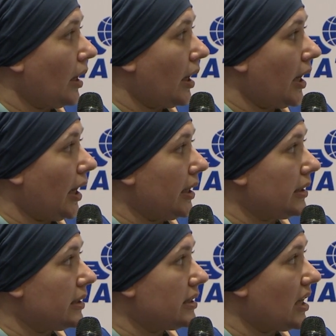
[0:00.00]

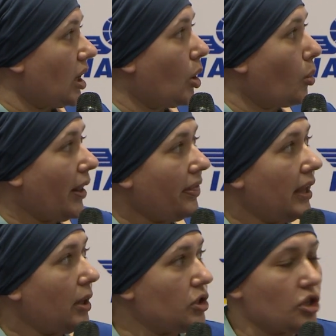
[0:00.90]
And one
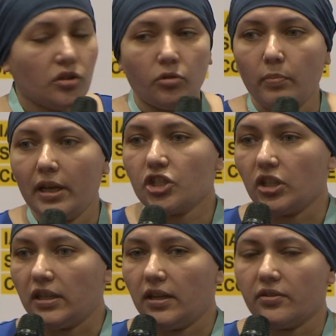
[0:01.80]
thing which is not
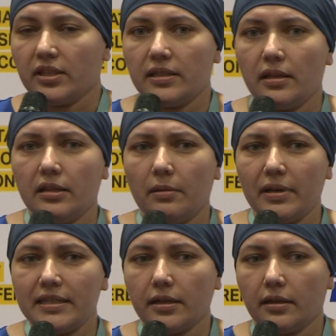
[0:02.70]
mentioned here is the
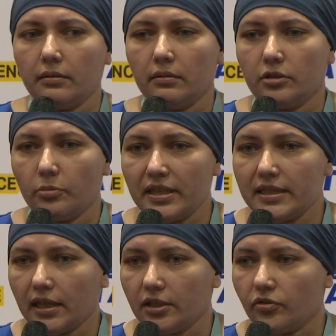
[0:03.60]

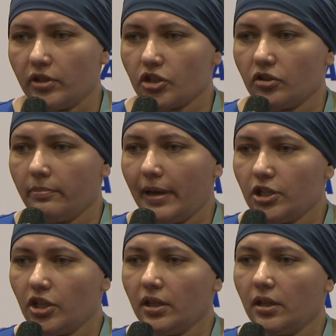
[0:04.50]
domestic international
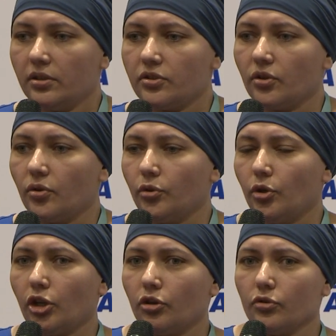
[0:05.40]
matching. So
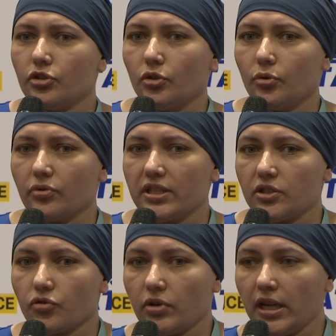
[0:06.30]
you can also
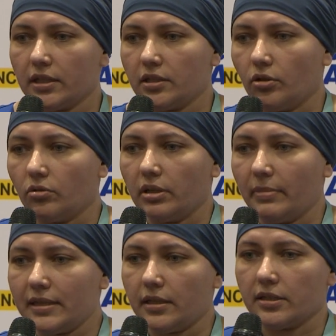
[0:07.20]
restrict your
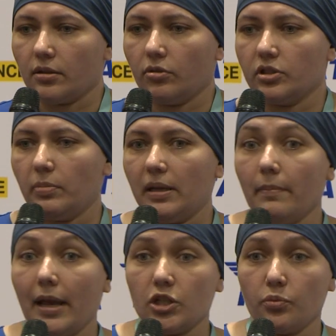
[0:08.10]
domestic slots
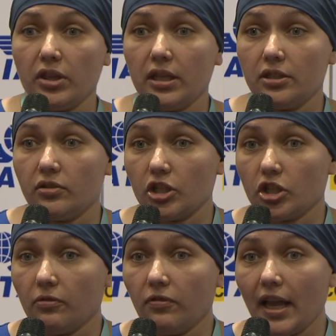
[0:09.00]
being matched with
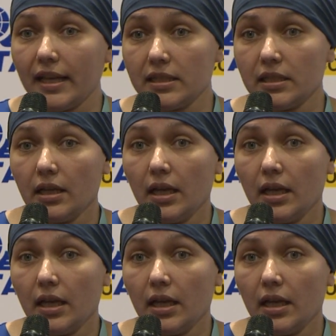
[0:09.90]
international flights,